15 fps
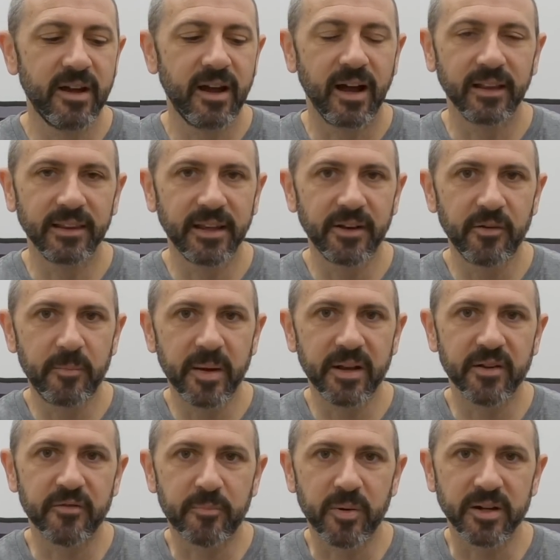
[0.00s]
a little bit
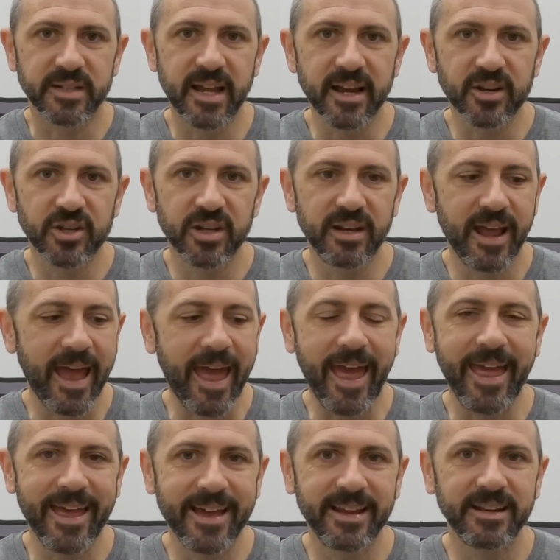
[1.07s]
of protection
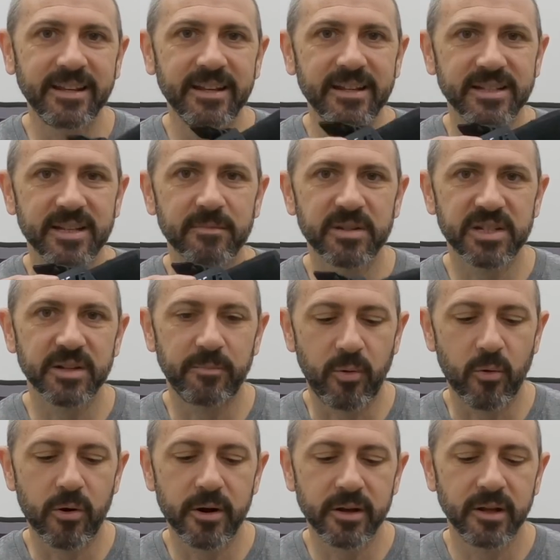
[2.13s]
and some
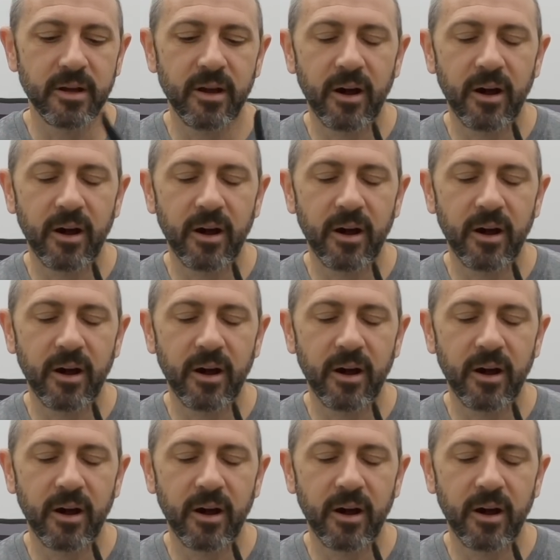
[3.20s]
support